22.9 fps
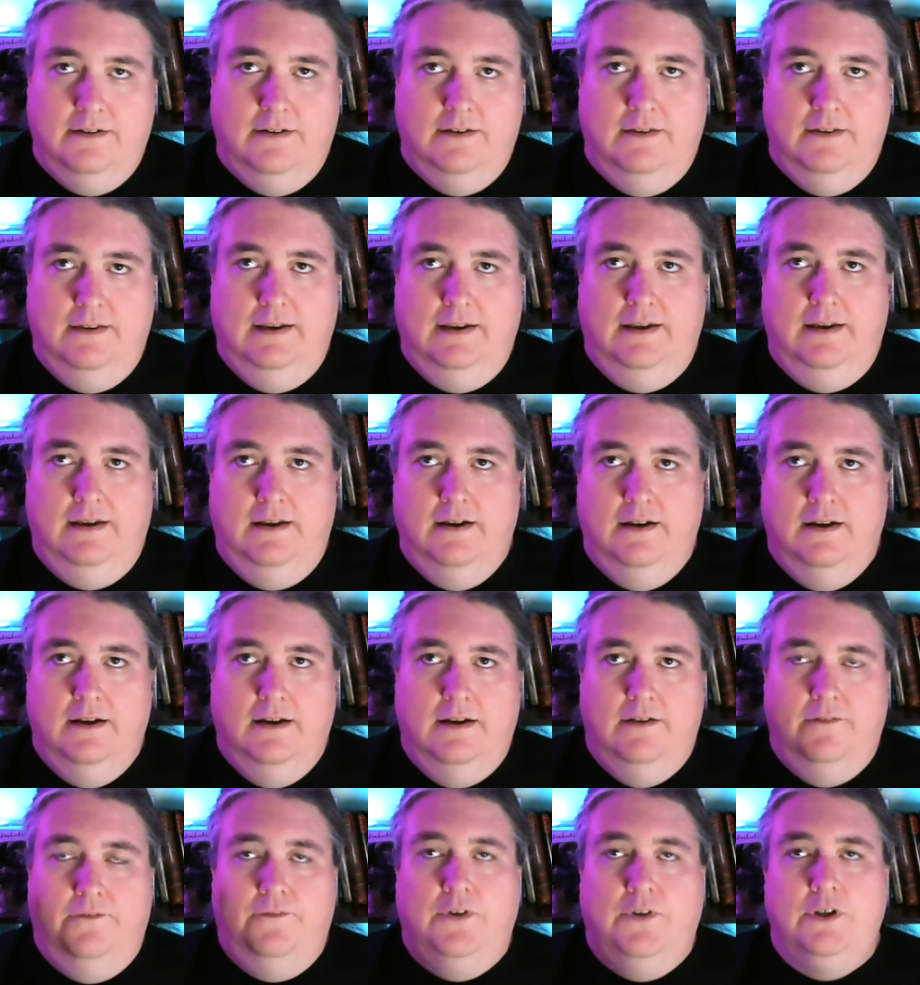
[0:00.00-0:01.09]
the
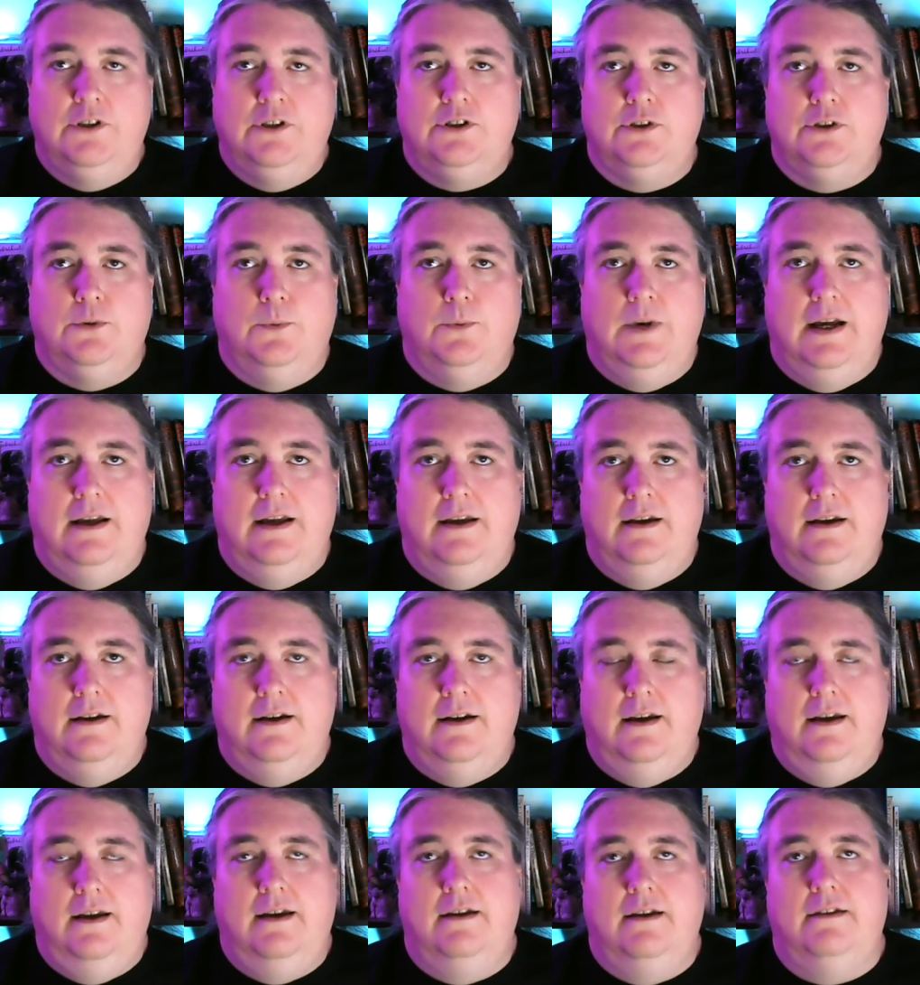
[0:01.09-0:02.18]
functional way,
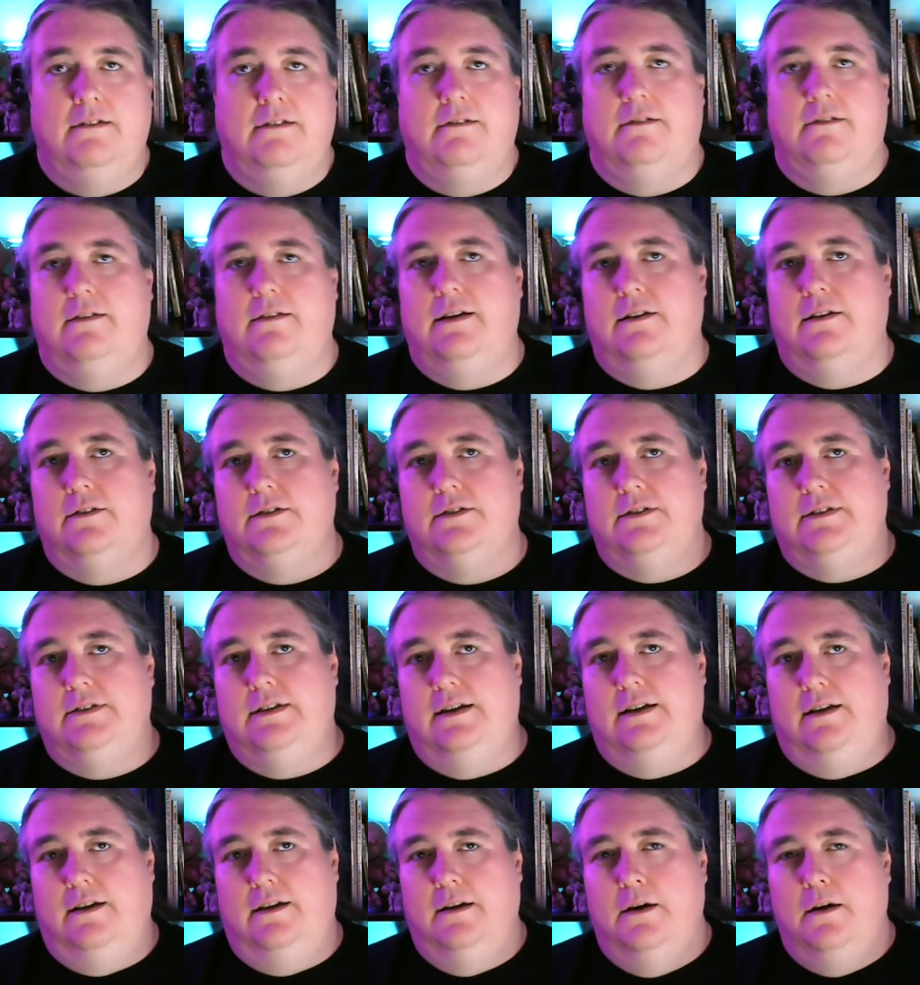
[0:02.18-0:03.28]
and there's
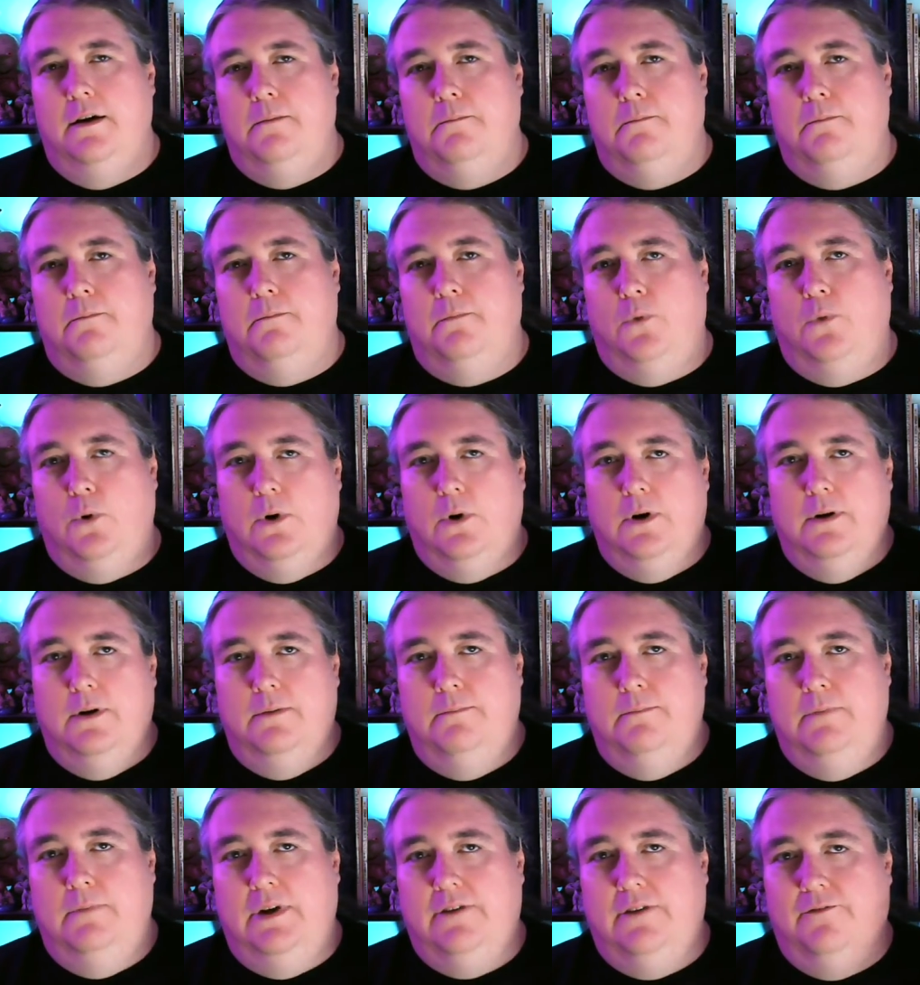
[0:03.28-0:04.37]
the more
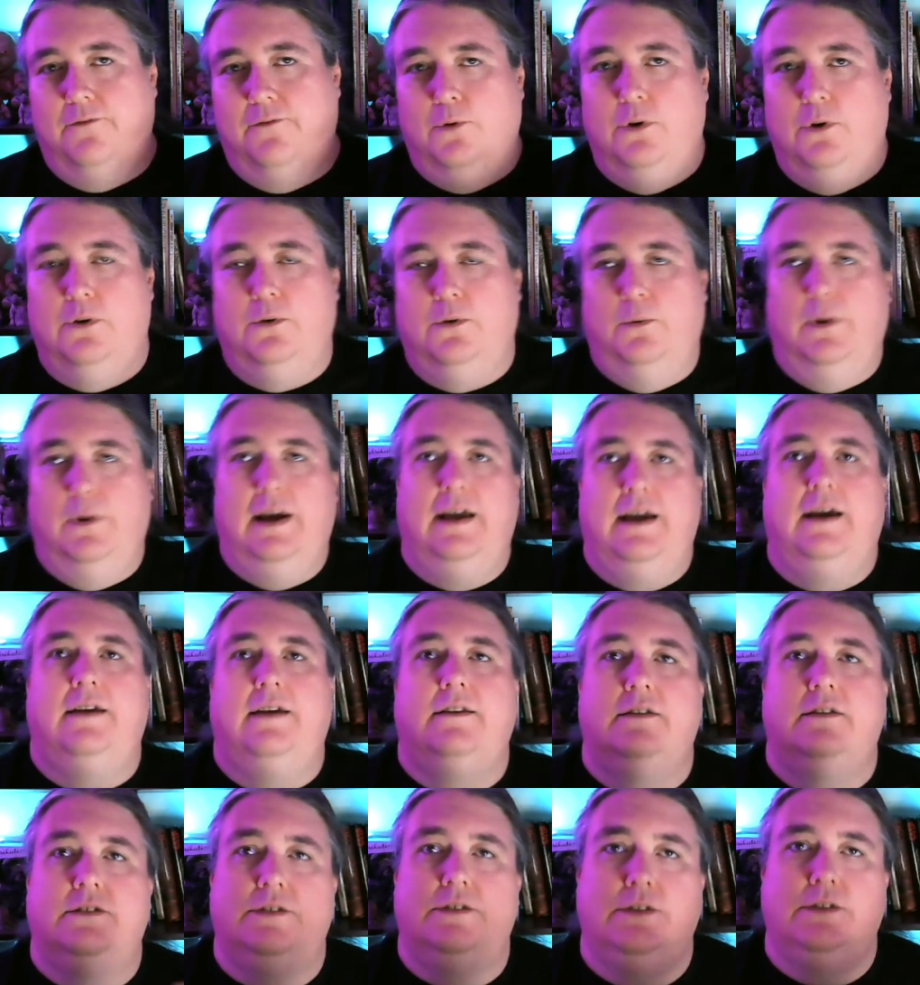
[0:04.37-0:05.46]
metaphorical way, and
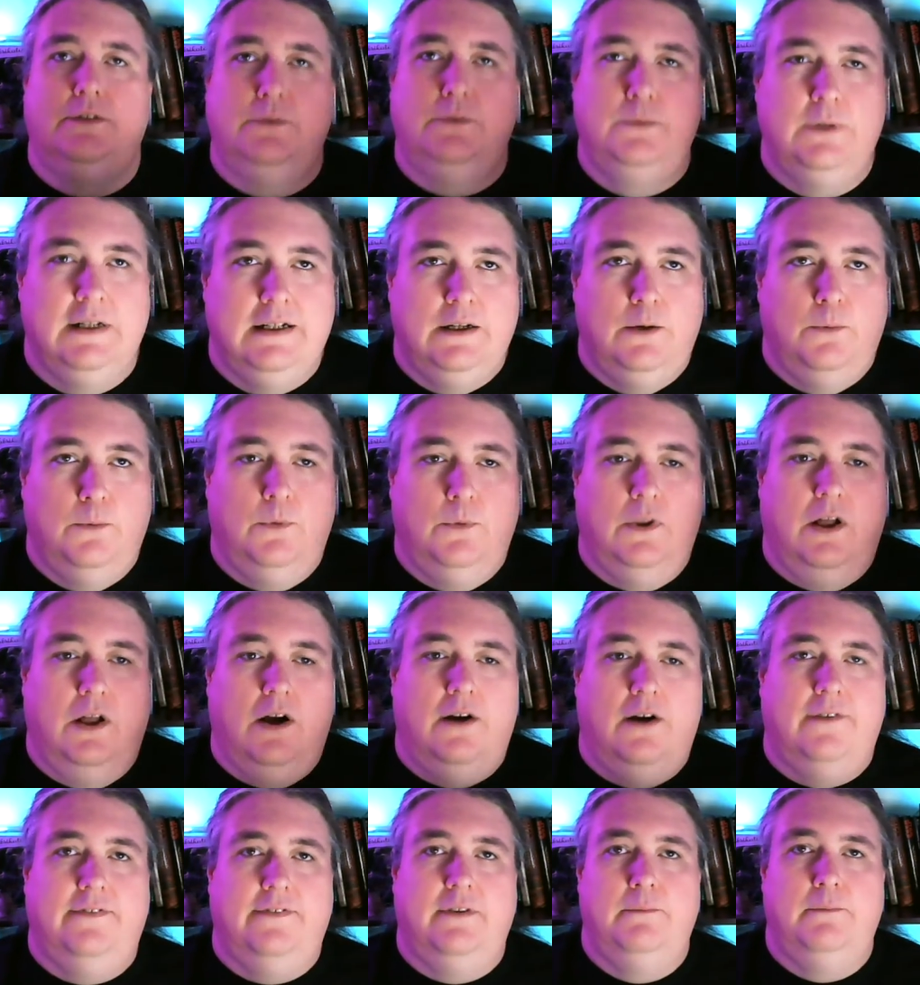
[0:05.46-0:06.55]
the two will
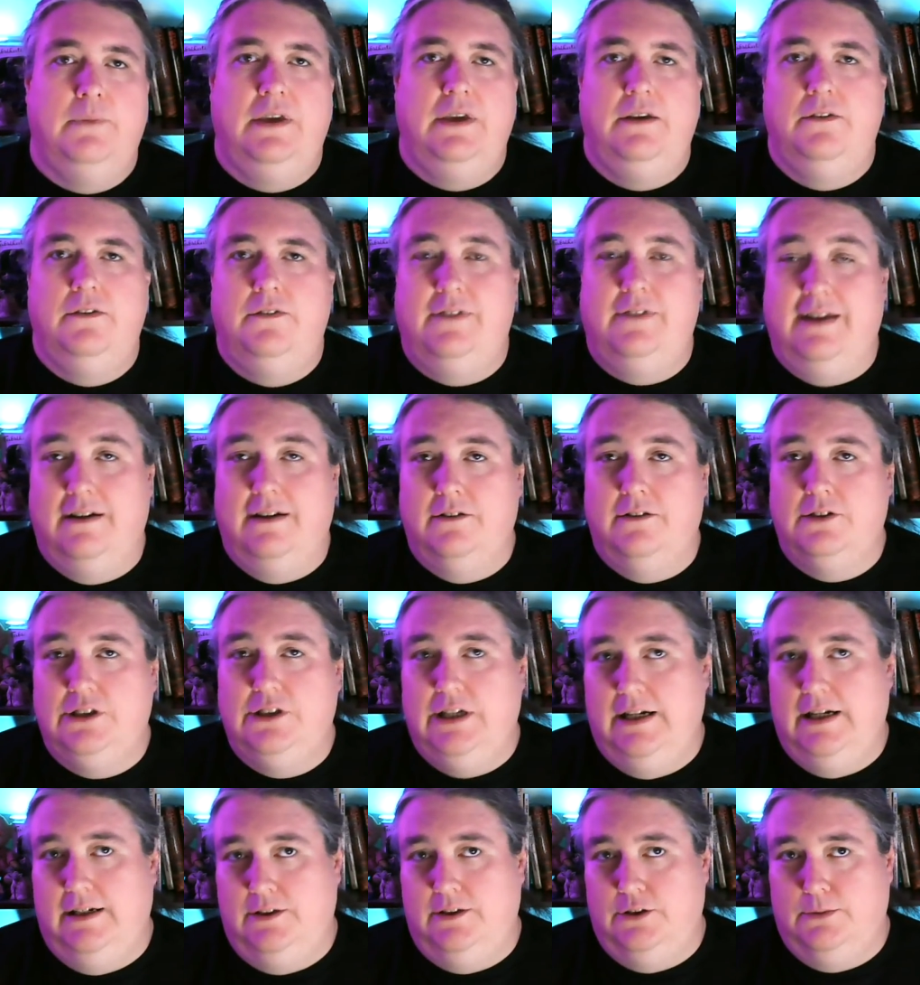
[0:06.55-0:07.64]
often be used
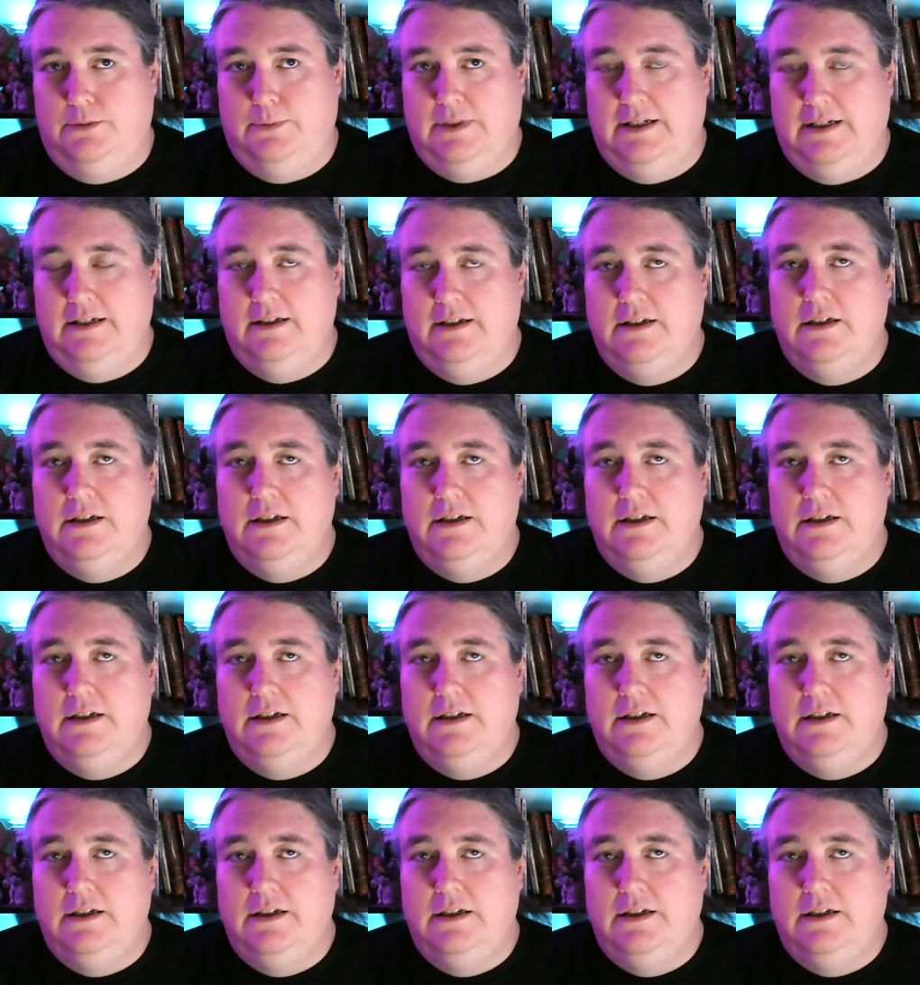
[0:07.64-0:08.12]
interchangeably.